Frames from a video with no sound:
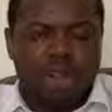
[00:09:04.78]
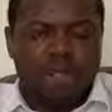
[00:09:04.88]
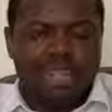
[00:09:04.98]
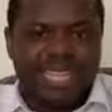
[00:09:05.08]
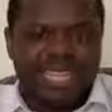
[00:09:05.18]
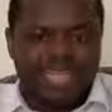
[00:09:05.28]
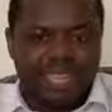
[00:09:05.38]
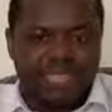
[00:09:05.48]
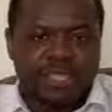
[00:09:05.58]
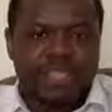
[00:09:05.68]
down the
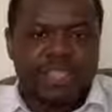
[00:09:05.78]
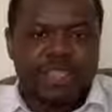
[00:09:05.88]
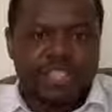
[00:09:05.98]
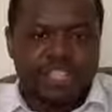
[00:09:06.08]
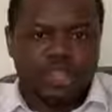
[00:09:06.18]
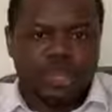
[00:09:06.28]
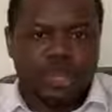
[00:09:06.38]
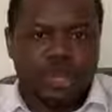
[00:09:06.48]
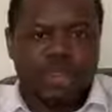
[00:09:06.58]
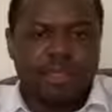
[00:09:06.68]
integrity of this
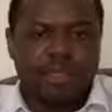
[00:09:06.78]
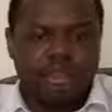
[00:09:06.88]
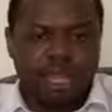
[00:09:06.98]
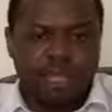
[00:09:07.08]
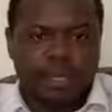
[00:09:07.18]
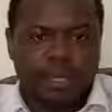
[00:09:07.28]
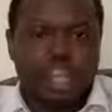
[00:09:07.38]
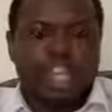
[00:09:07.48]
struggle in the mud,